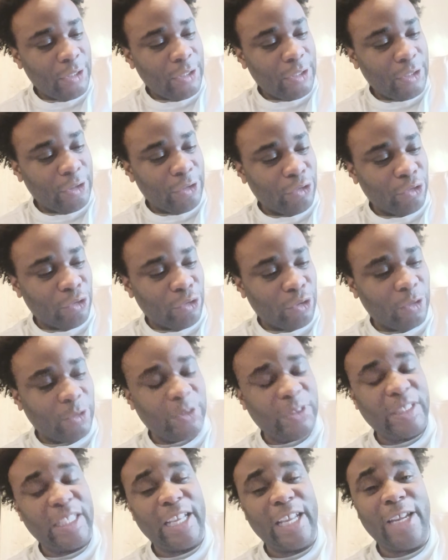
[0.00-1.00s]
You know what I'm
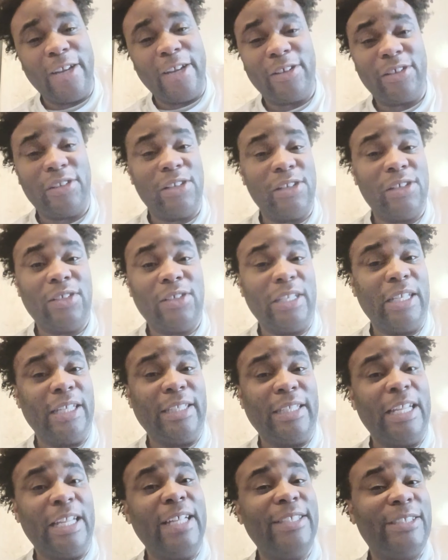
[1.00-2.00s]
saying? And
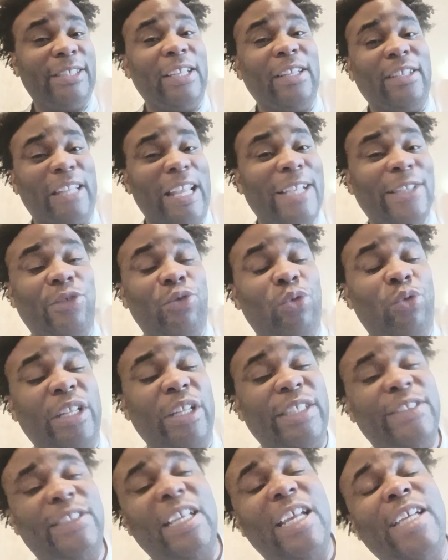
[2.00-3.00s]
that's really
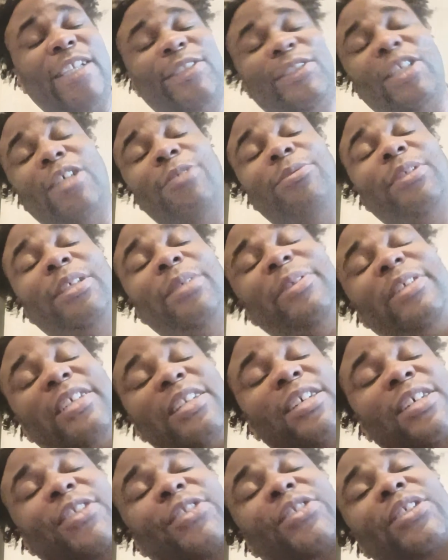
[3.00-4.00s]
saying something
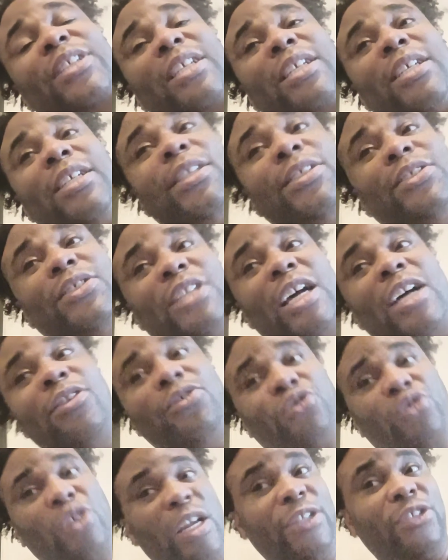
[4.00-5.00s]
because the
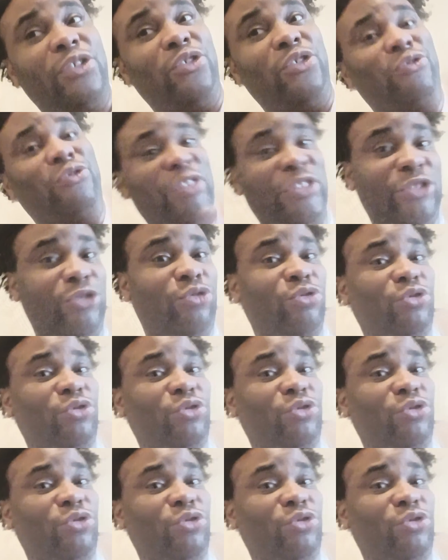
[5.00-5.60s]
soundtrack to the original